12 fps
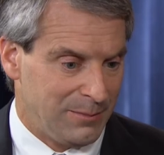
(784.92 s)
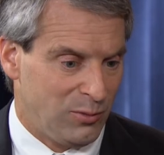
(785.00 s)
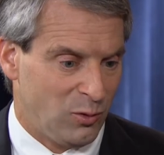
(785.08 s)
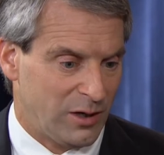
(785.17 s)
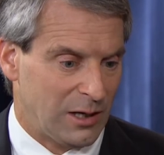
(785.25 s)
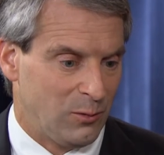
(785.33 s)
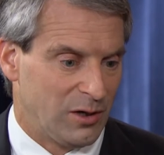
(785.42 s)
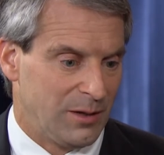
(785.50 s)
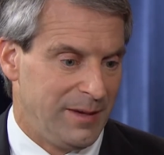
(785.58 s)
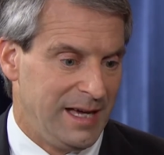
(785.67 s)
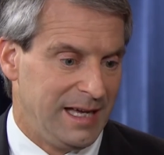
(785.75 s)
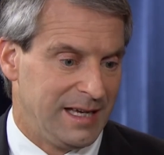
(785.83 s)
point I want to
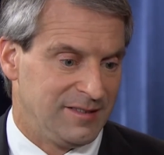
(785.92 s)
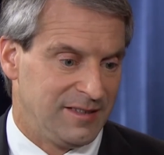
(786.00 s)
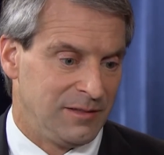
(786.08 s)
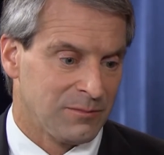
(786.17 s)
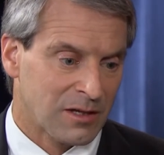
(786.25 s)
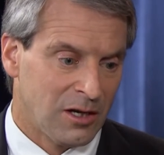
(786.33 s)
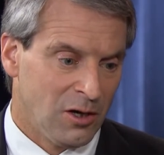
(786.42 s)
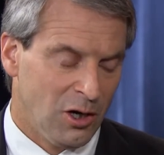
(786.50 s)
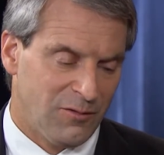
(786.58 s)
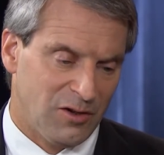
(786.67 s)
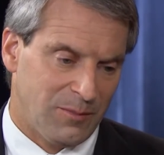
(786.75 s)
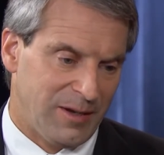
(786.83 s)
make is that
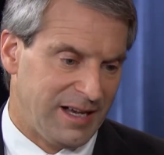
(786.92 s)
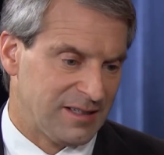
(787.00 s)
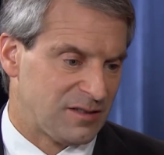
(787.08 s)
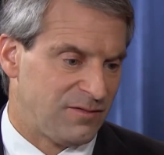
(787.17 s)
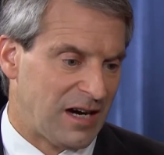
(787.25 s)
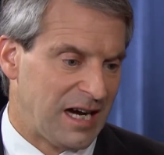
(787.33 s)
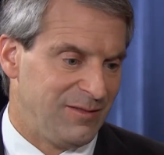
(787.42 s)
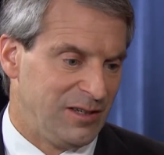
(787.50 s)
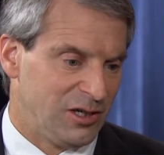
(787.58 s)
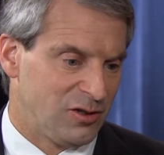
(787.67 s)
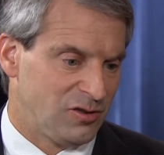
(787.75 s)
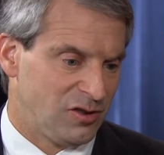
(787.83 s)
over the past 5
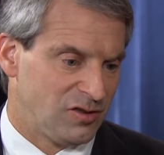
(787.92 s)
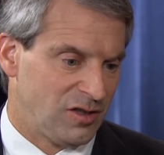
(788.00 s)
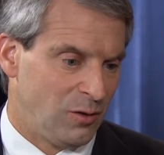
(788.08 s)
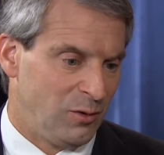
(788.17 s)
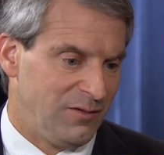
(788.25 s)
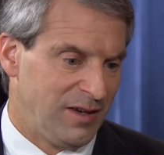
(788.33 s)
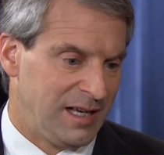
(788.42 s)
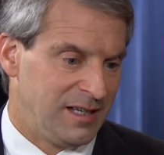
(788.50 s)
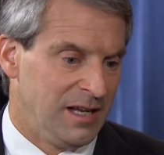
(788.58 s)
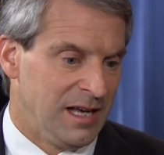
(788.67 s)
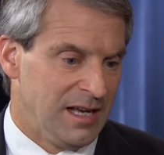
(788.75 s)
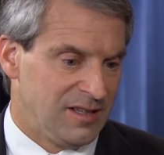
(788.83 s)
years or so, we've
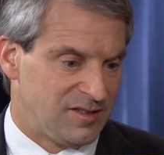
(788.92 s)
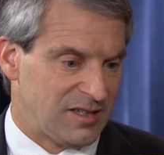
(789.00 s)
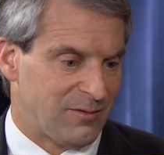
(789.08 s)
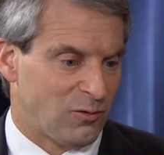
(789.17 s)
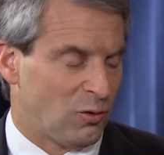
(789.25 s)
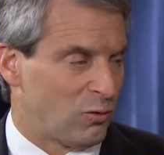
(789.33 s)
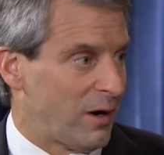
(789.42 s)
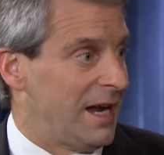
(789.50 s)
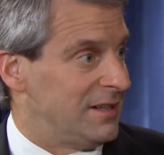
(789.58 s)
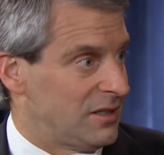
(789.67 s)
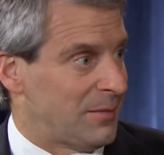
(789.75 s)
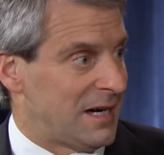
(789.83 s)
had several
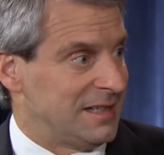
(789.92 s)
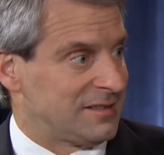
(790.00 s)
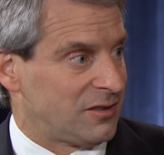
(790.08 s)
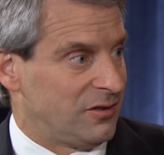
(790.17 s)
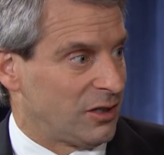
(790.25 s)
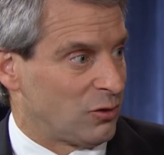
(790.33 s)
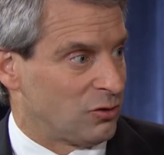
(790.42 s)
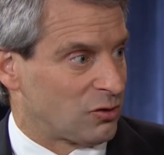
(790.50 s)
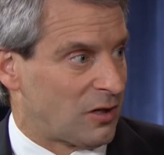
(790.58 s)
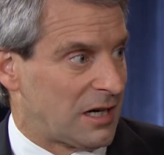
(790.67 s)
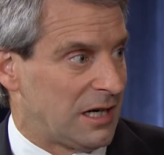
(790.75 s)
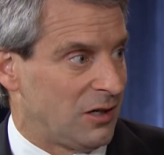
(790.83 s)
randomized clinical
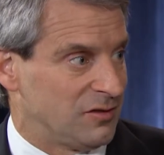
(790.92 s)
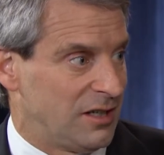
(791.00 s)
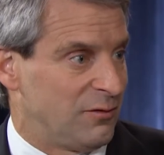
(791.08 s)
trials that